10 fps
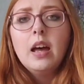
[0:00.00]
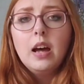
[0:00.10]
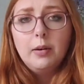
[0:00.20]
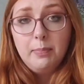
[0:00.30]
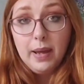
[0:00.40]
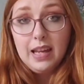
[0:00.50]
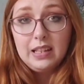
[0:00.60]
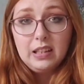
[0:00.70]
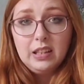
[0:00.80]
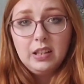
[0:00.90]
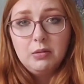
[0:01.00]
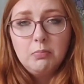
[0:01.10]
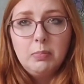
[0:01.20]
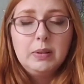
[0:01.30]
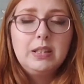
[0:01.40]
a bit
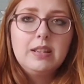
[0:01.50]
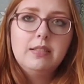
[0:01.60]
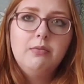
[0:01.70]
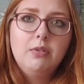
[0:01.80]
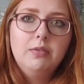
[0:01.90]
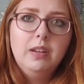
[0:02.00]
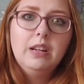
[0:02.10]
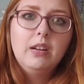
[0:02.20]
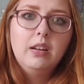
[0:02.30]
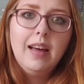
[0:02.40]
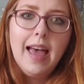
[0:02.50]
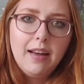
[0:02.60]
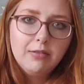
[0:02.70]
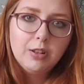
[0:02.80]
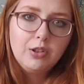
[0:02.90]
but doesn't reveal
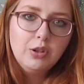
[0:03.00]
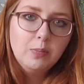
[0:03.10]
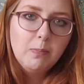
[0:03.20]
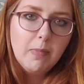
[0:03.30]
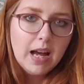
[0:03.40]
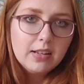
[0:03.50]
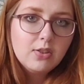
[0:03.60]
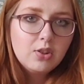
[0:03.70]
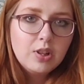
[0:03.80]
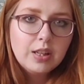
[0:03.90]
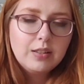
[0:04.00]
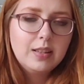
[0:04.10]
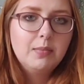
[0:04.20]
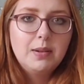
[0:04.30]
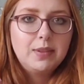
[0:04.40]
ever too much.
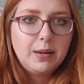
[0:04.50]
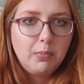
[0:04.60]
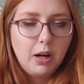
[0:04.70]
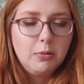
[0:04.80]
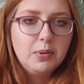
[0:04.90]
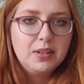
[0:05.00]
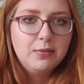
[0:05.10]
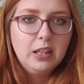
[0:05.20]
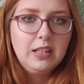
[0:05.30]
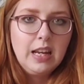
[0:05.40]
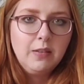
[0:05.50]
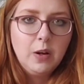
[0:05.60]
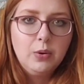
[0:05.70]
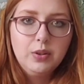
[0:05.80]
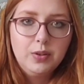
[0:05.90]
Sometimes I purposefully take
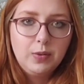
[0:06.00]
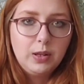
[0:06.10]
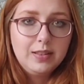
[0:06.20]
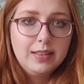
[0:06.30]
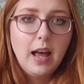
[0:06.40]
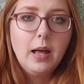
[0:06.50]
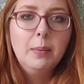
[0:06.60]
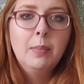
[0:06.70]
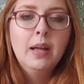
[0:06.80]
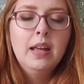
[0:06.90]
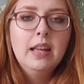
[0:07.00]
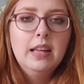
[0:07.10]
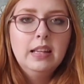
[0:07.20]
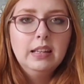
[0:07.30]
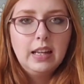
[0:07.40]
photos for a sub,
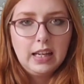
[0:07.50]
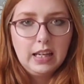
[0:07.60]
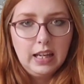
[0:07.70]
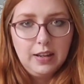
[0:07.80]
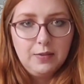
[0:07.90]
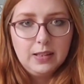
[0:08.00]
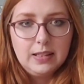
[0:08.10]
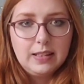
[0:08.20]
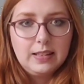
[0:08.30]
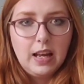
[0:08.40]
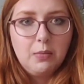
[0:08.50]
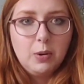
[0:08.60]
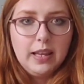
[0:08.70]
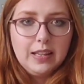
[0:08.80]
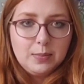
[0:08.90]
like if it's a sub where
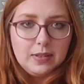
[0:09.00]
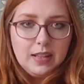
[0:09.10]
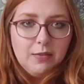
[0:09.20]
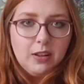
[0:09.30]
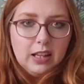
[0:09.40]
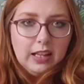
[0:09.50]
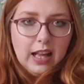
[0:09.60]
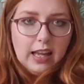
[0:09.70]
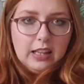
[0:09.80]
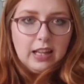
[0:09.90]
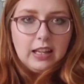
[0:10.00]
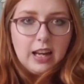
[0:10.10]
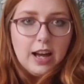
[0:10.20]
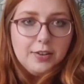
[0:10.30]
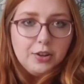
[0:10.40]
they specifically like
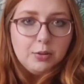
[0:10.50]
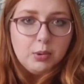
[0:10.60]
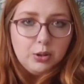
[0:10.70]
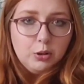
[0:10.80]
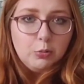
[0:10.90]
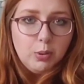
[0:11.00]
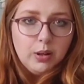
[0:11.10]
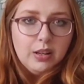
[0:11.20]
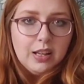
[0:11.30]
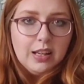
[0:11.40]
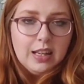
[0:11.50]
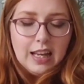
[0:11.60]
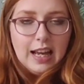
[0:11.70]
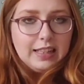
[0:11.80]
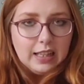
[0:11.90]
under boob,
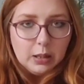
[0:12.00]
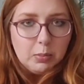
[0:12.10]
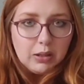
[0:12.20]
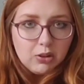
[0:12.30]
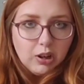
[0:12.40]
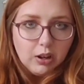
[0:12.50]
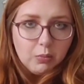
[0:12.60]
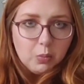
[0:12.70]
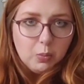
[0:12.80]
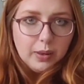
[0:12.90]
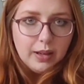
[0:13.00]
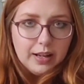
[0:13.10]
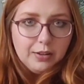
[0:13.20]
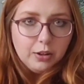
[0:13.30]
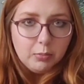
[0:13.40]
I take a picture with
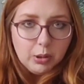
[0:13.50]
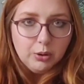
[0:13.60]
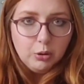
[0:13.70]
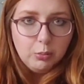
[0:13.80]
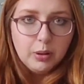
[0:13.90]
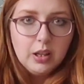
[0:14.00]
under boob